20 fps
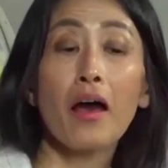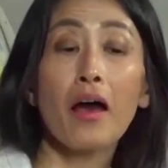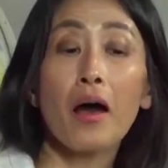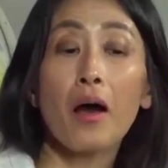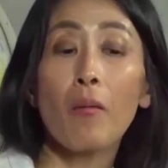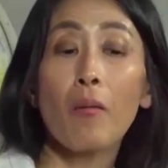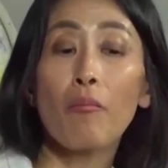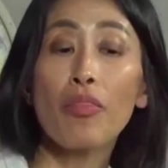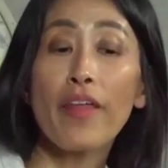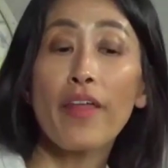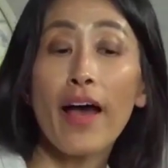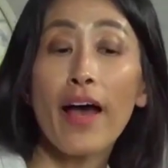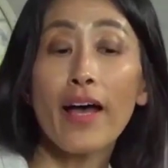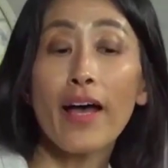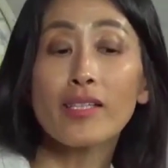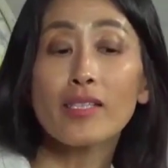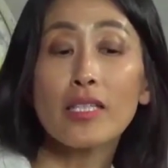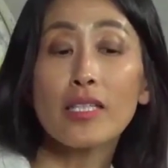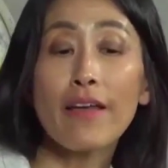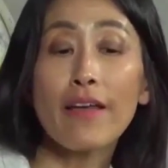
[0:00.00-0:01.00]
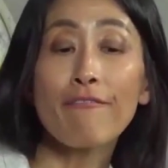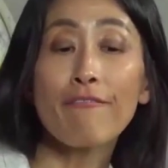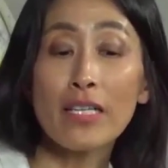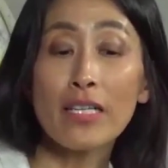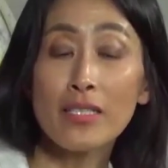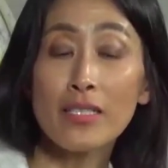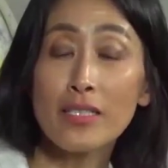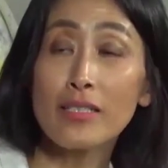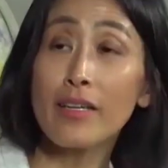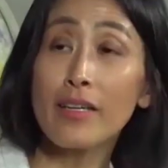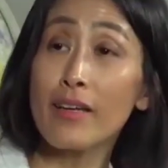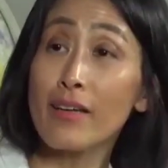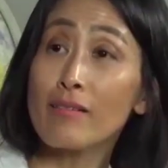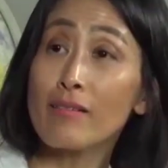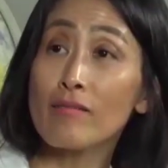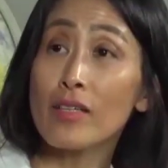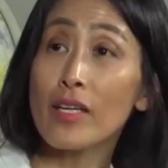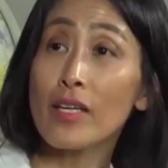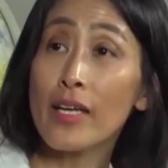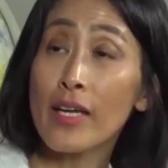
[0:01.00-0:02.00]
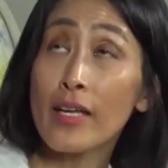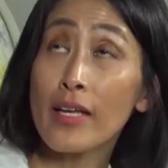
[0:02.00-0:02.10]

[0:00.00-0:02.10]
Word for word: um, that investing